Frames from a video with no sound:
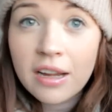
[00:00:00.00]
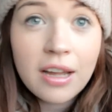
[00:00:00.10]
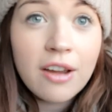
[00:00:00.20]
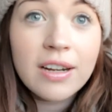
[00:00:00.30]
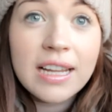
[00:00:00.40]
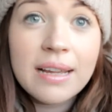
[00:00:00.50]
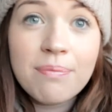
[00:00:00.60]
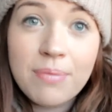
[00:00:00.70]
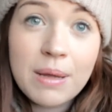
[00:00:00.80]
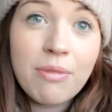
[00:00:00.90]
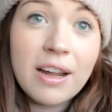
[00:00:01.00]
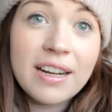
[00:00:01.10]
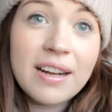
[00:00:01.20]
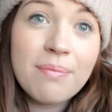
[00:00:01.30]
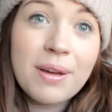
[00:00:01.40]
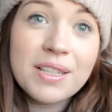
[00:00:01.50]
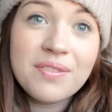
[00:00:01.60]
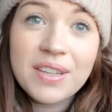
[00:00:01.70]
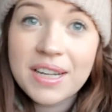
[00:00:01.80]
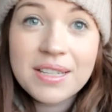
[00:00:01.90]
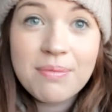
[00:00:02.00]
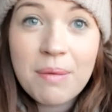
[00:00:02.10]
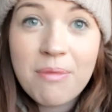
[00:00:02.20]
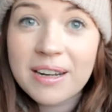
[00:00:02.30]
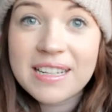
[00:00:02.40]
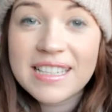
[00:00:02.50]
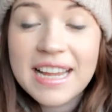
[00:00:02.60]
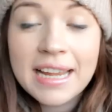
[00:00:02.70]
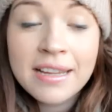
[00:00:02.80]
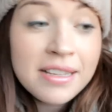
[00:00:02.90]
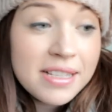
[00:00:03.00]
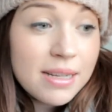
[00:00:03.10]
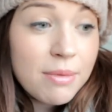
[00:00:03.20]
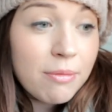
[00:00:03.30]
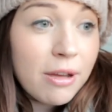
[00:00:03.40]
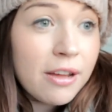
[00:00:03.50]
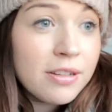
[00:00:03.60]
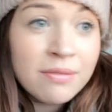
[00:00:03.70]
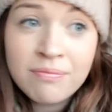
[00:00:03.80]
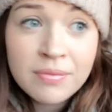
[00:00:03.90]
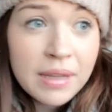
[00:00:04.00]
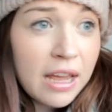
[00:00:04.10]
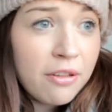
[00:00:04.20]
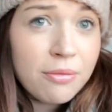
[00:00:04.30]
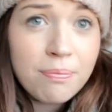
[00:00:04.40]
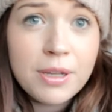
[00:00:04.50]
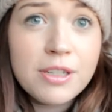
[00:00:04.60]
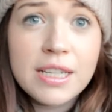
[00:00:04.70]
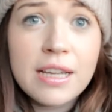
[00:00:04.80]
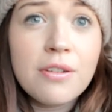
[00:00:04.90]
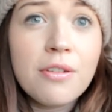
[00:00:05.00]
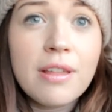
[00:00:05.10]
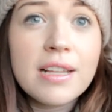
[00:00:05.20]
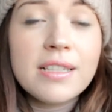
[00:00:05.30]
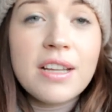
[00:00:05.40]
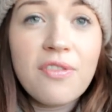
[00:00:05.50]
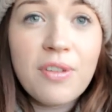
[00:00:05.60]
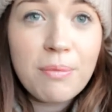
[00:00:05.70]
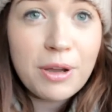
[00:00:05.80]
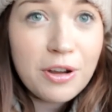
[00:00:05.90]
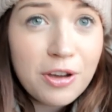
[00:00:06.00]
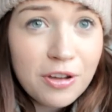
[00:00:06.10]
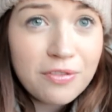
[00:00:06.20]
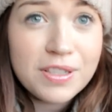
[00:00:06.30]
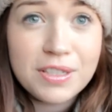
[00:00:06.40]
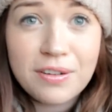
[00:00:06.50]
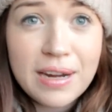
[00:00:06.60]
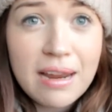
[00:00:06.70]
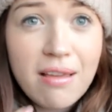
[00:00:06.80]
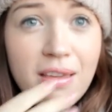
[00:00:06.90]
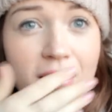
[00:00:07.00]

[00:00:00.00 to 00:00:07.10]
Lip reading: currently being pregnant, post videos about pregnancy, Slimming World, health, beauty, all that stuff. I'm gonna cough, sorry.